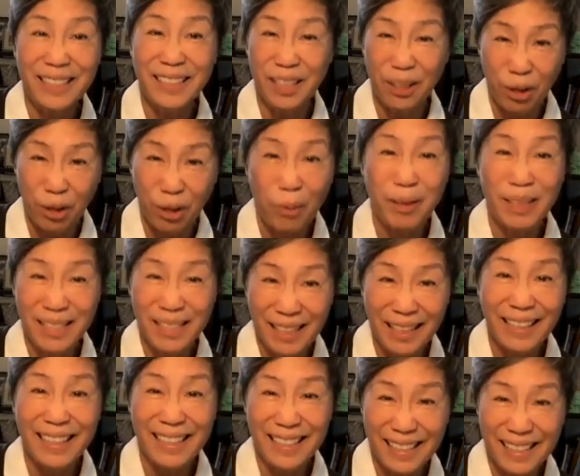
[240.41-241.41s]
they're always
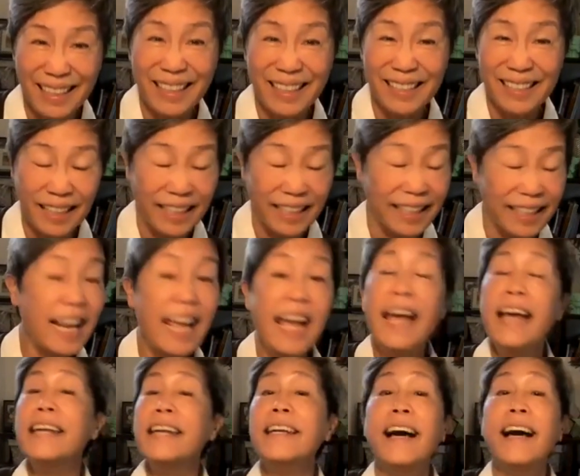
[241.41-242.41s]
selling,
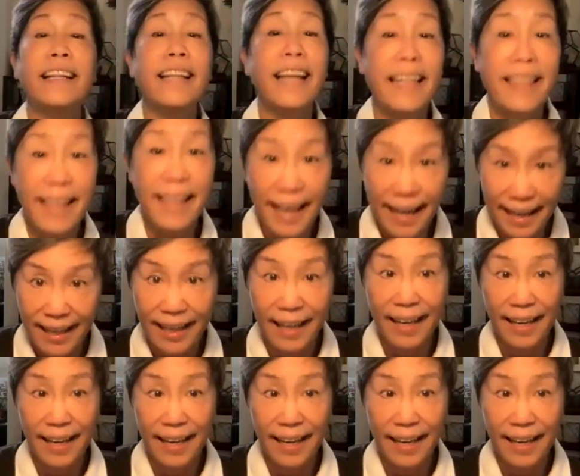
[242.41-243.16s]
not like that guy.